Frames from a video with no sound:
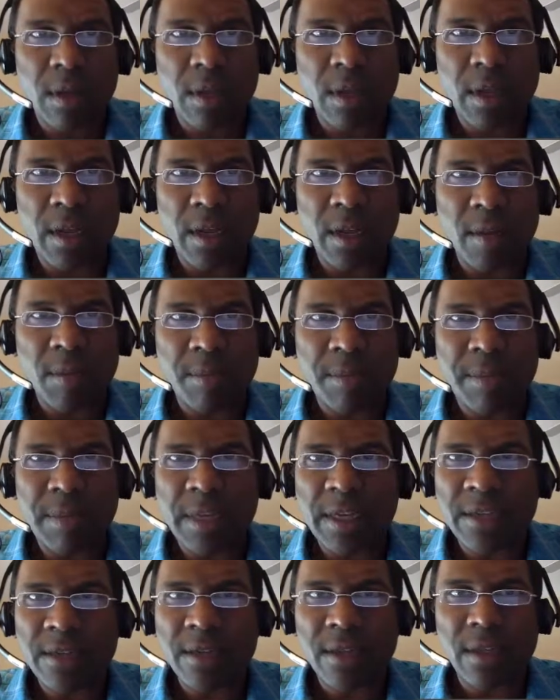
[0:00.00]
and
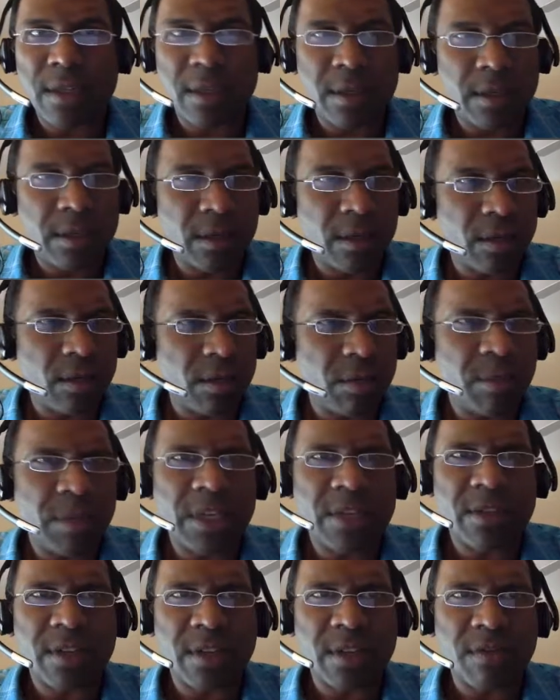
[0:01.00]
paste it in here. Oh,
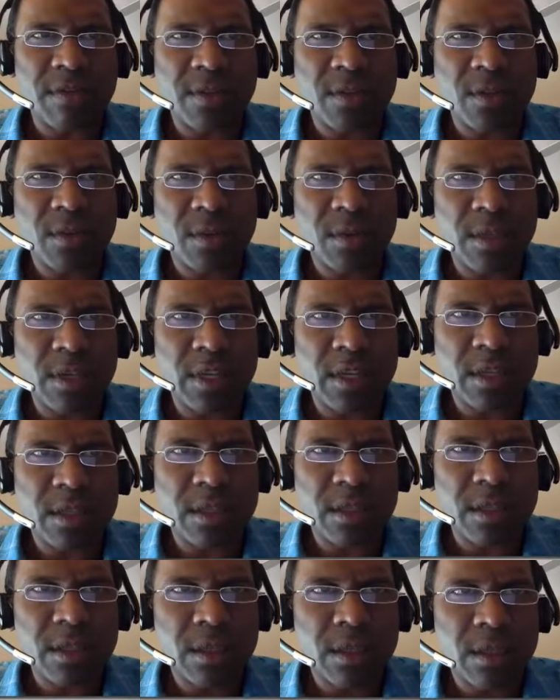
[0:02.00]
wait a second. First, we
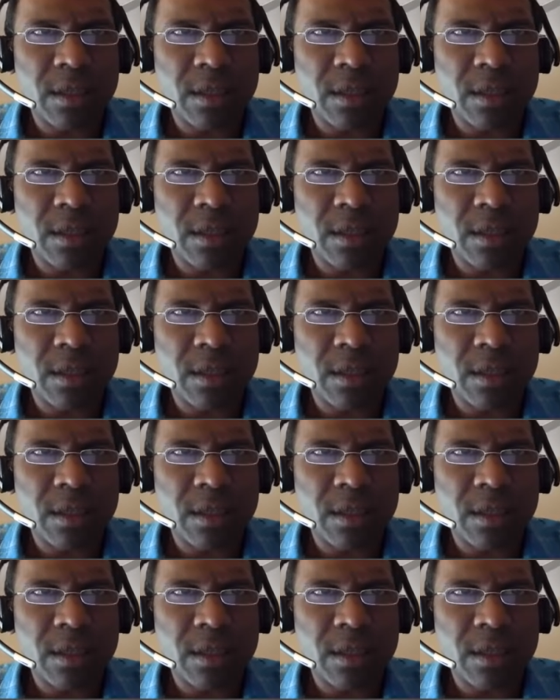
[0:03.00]
haven't